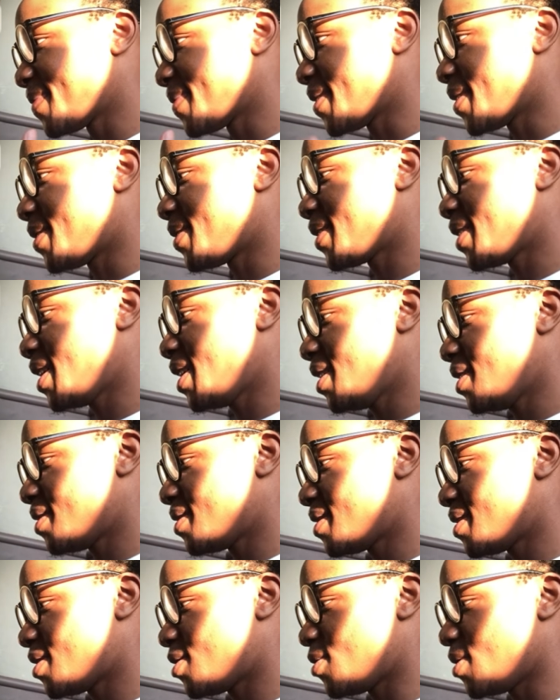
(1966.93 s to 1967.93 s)
Okay,
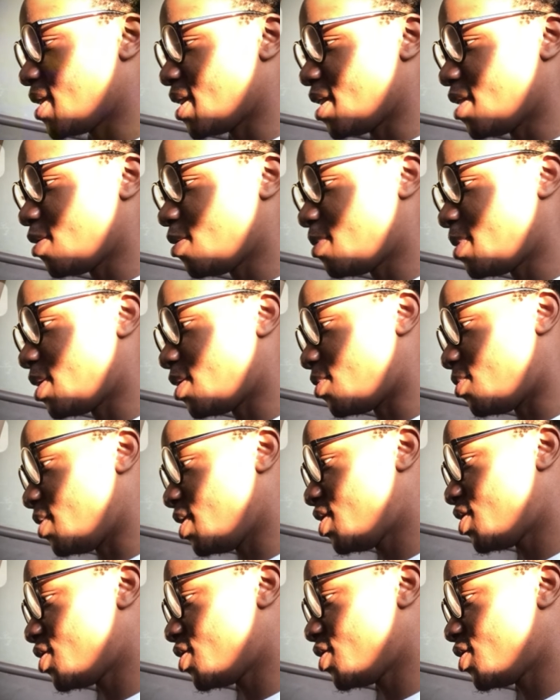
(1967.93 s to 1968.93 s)
let's do a little bit of
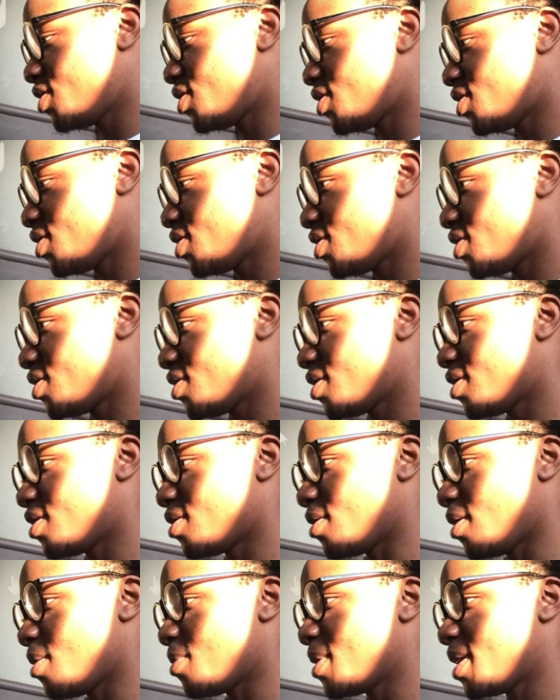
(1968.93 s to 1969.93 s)
research.
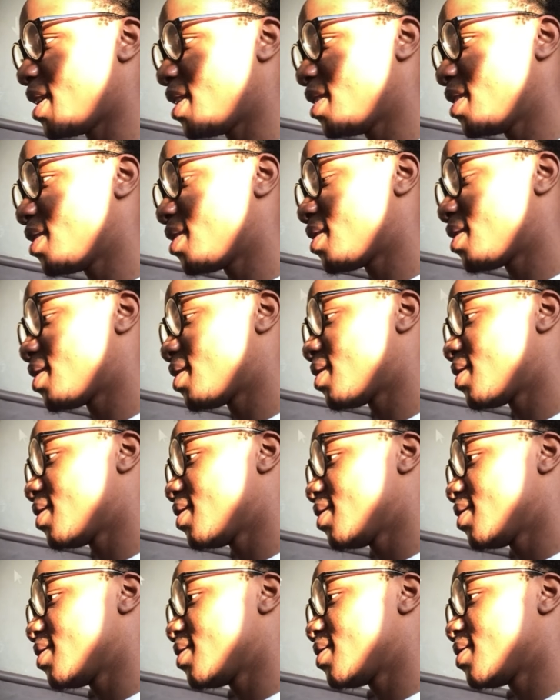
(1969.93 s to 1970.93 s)
Copy.
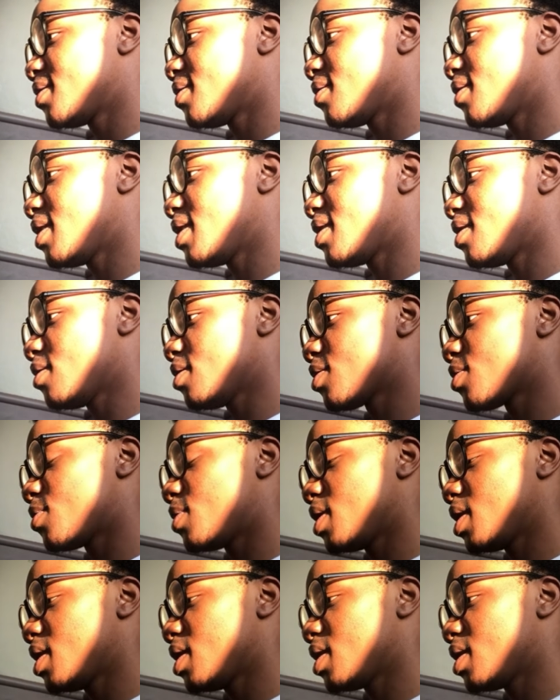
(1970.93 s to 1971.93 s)
Okay, that was
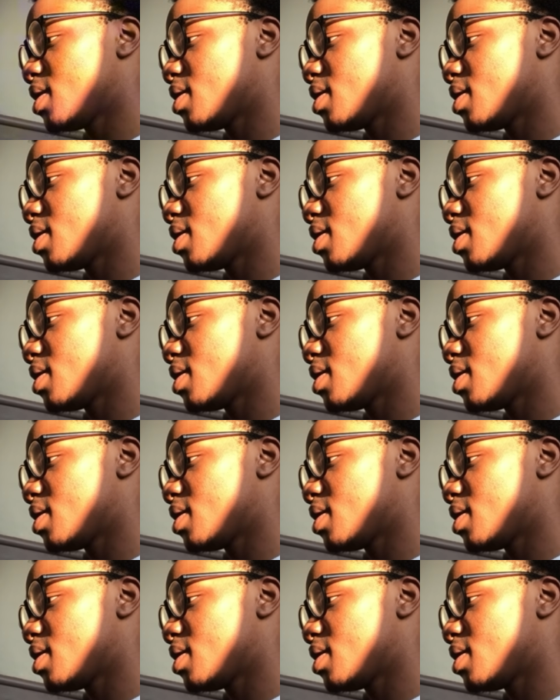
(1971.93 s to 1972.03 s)
quick.